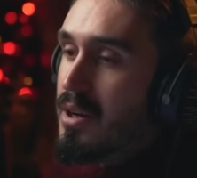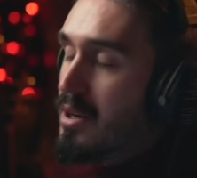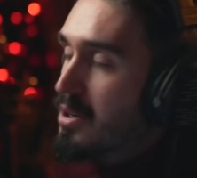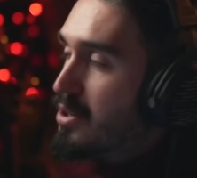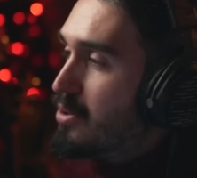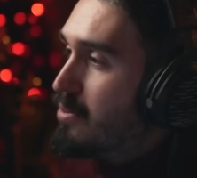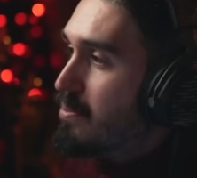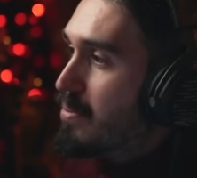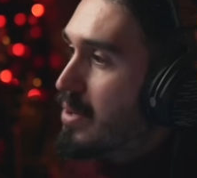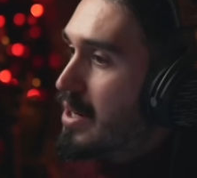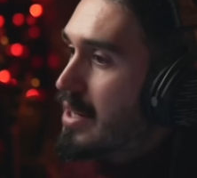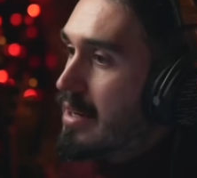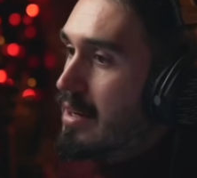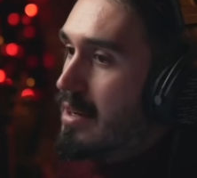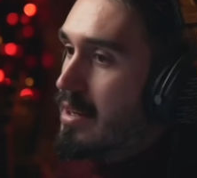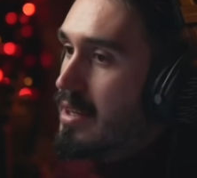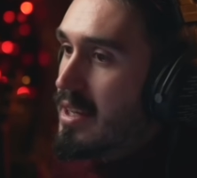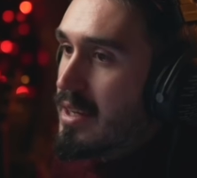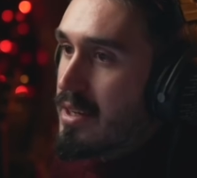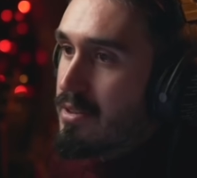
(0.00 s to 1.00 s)

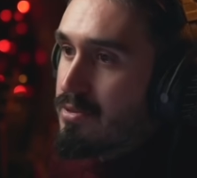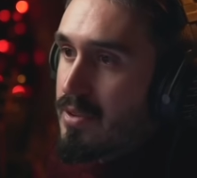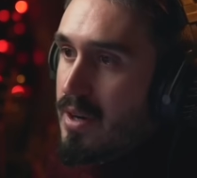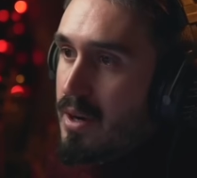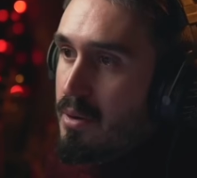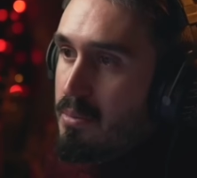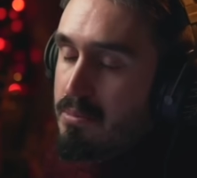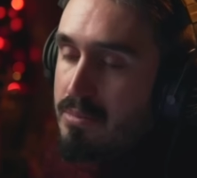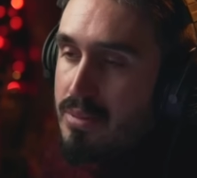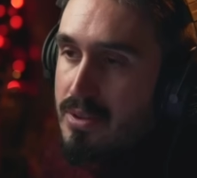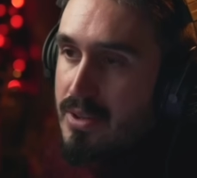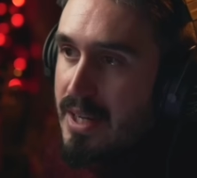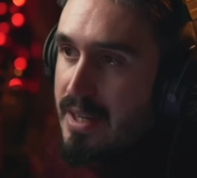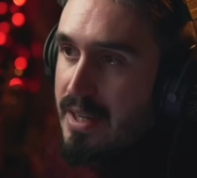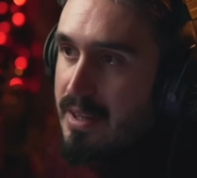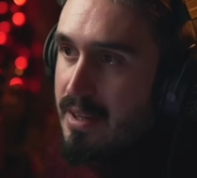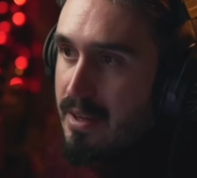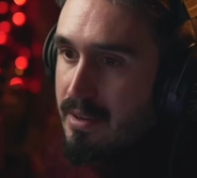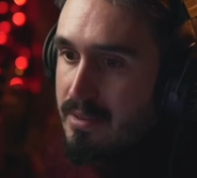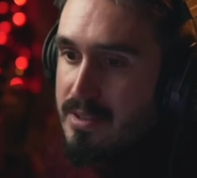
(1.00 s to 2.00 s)
completely
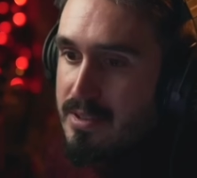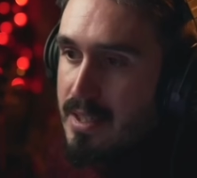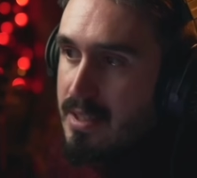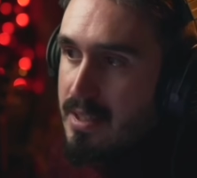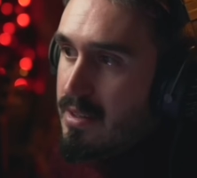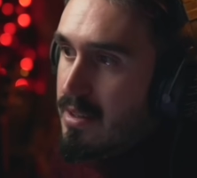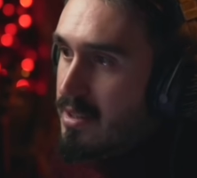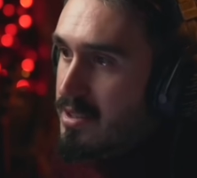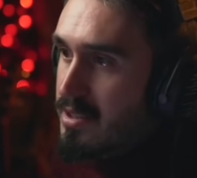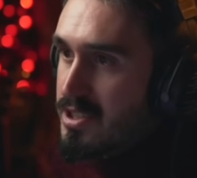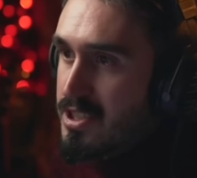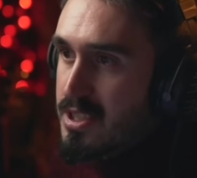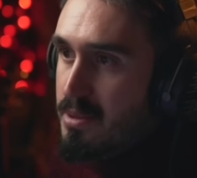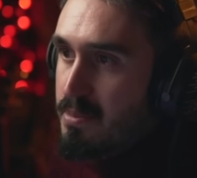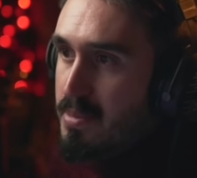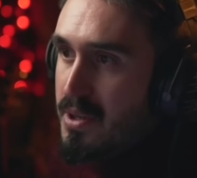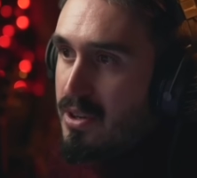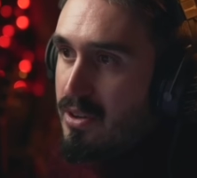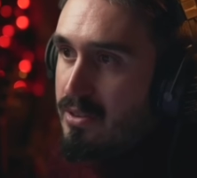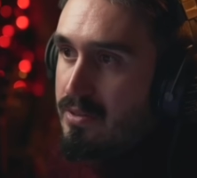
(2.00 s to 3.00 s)
groundbreaking or anything, just a
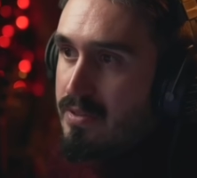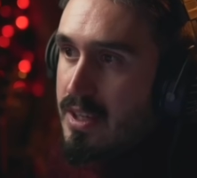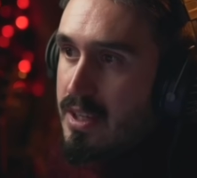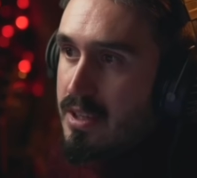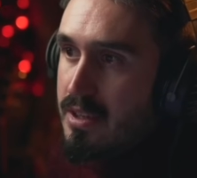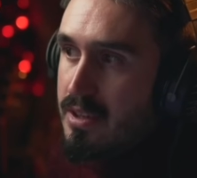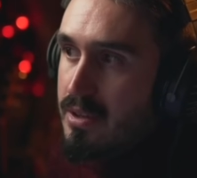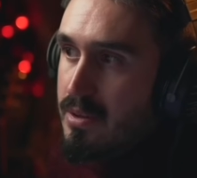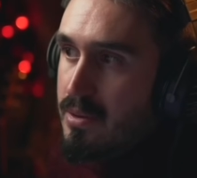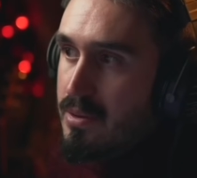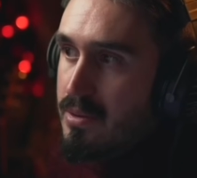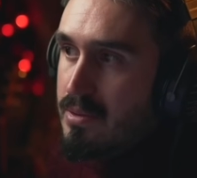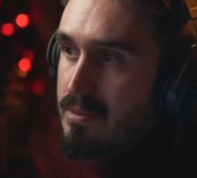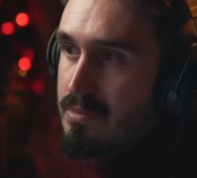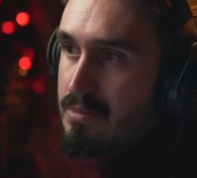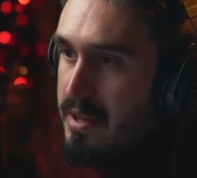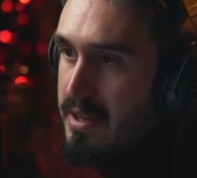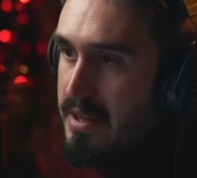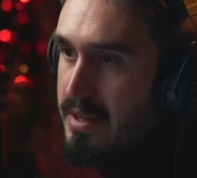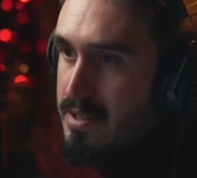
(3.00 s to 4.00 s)
bit of EQ.
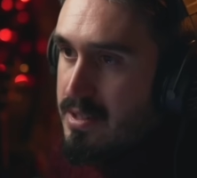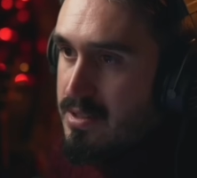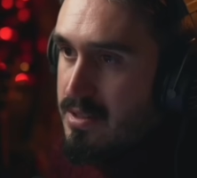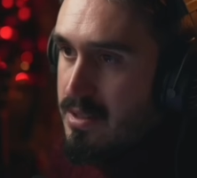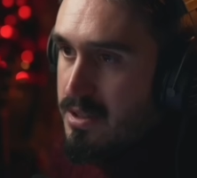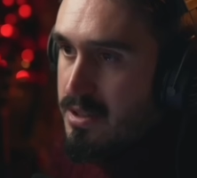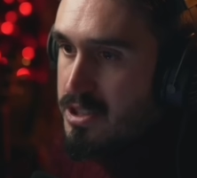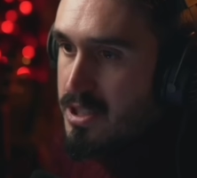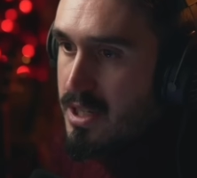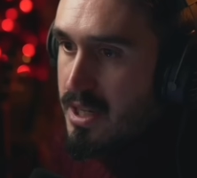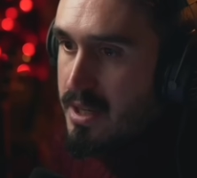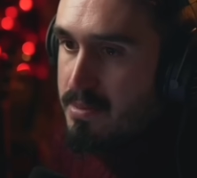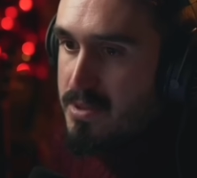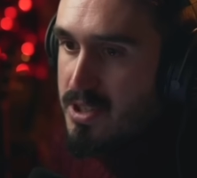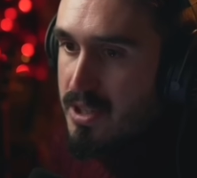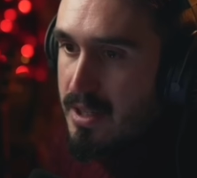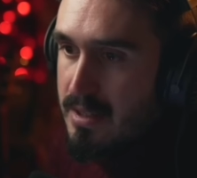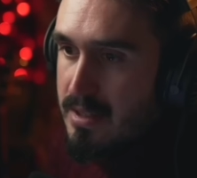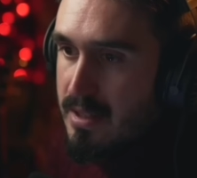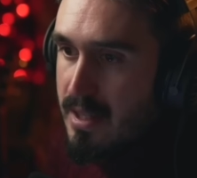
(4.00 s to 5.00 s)
Here's the shapes.
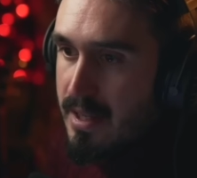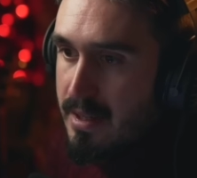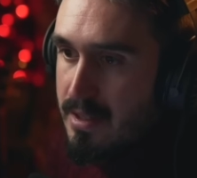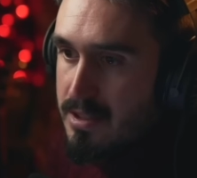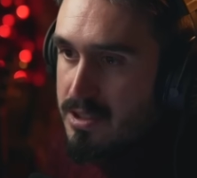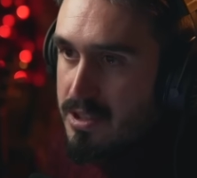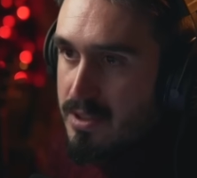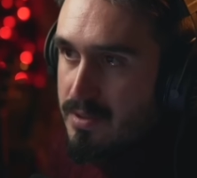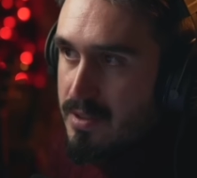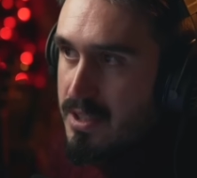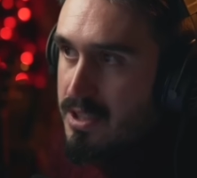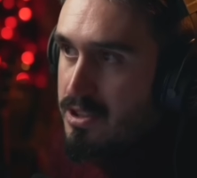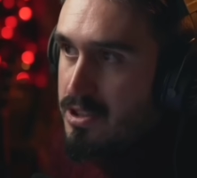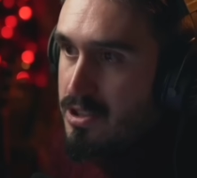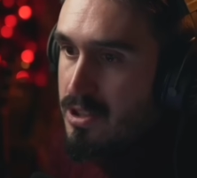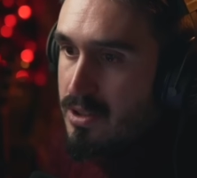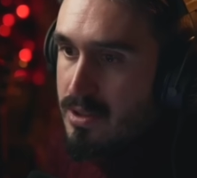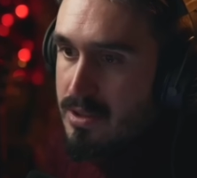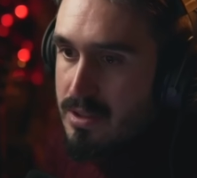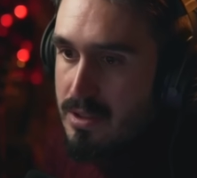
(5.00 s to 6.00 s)
You can take a
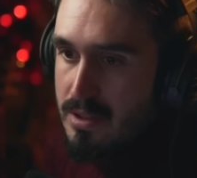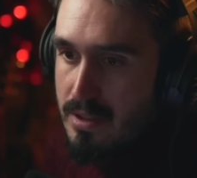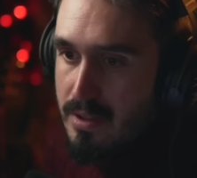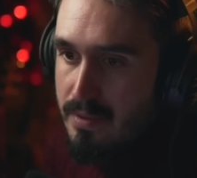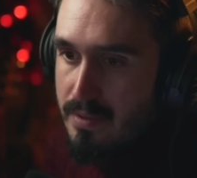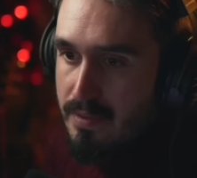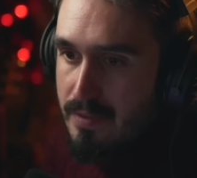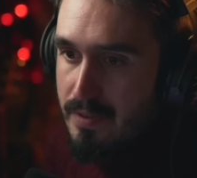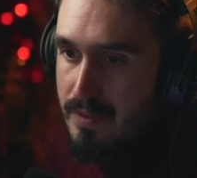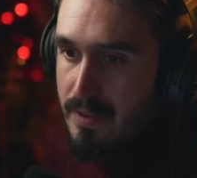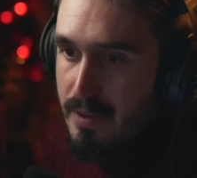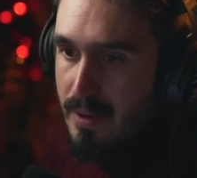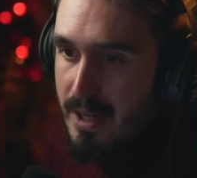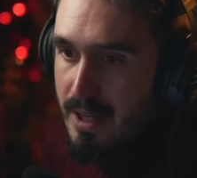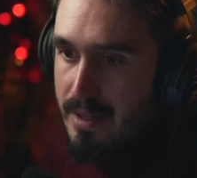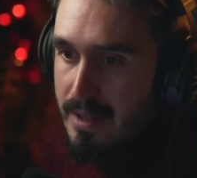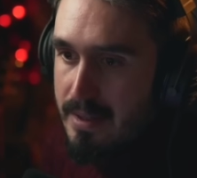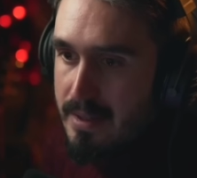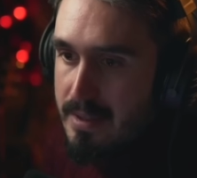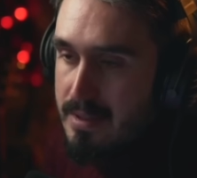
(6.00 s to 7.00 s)
screenshot if you
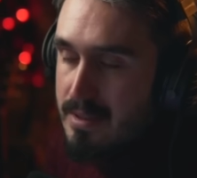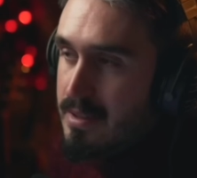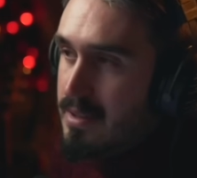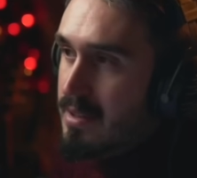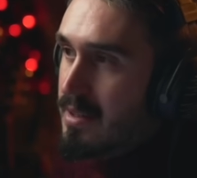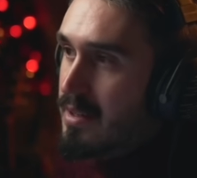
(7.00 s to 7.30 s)
like.